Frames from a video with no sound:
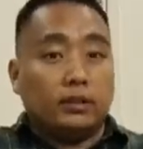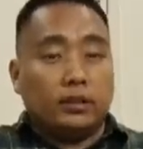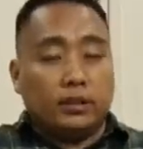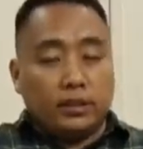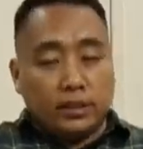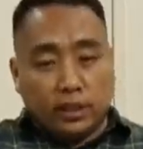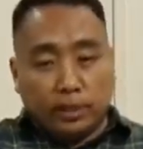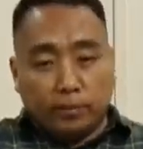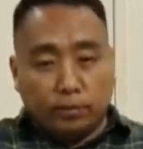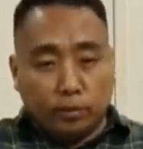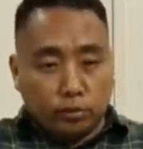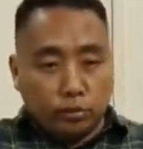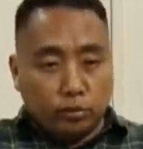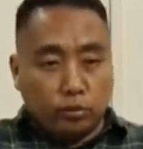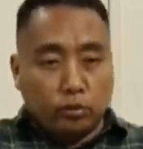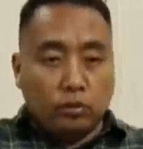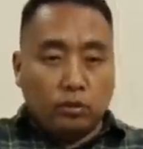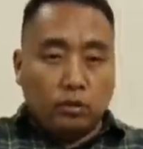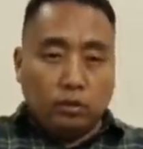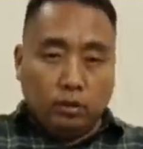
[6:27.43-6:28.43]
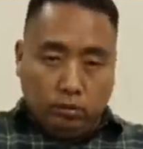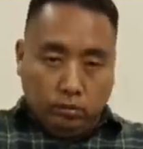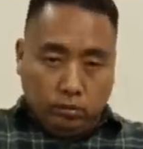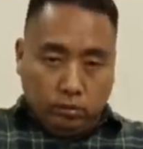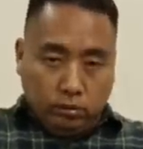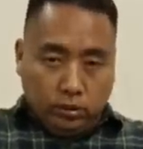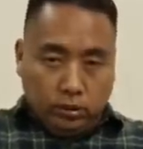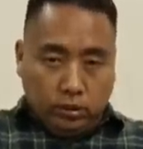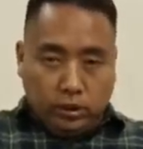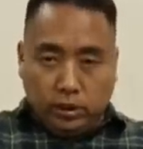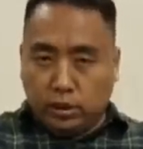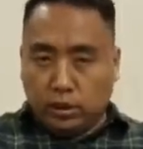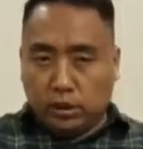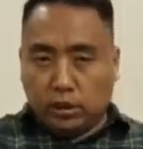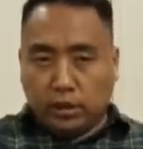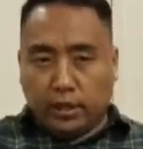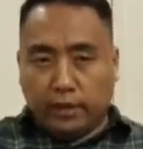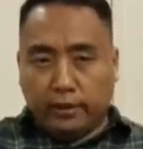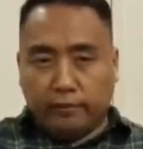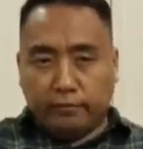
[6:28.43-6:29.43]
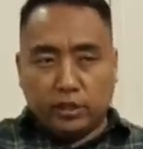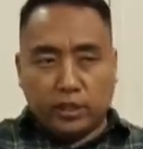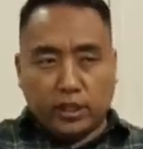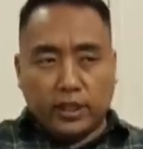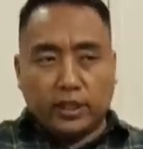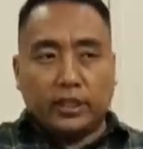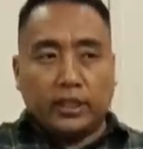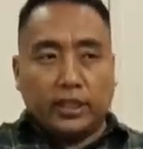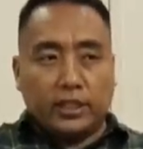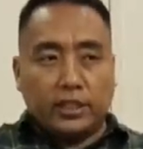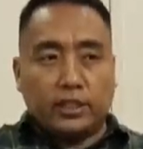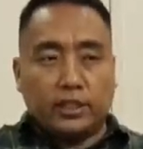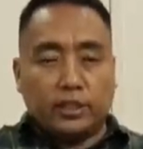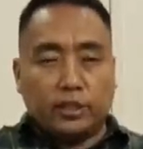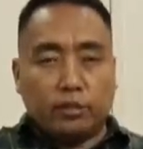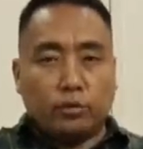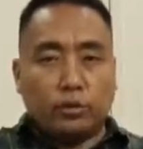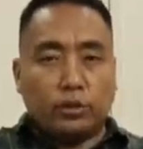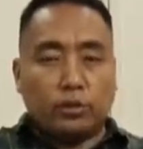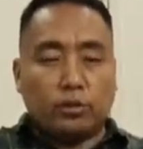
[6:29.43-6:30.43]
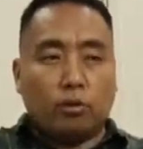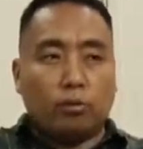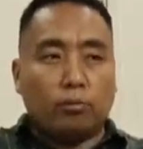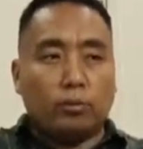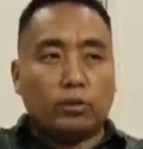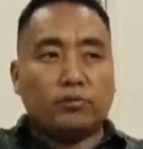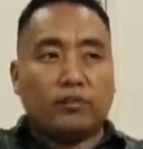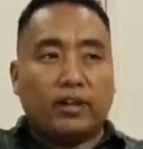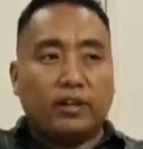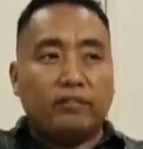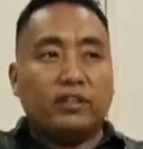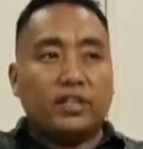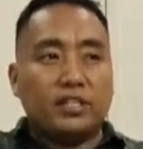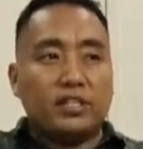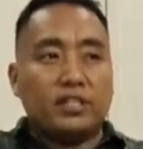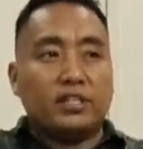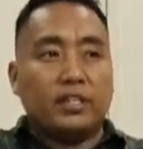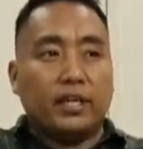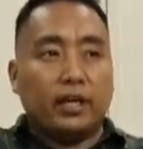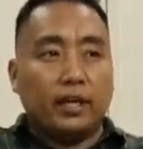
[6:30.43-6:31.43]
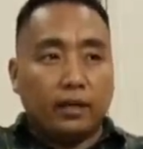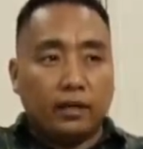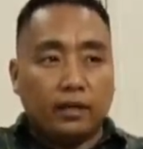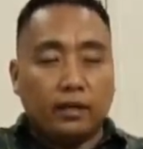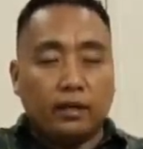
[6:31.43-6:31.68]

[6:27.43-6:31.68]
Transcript: This time also, I have decided yesterday, so it's almost 5 days is there.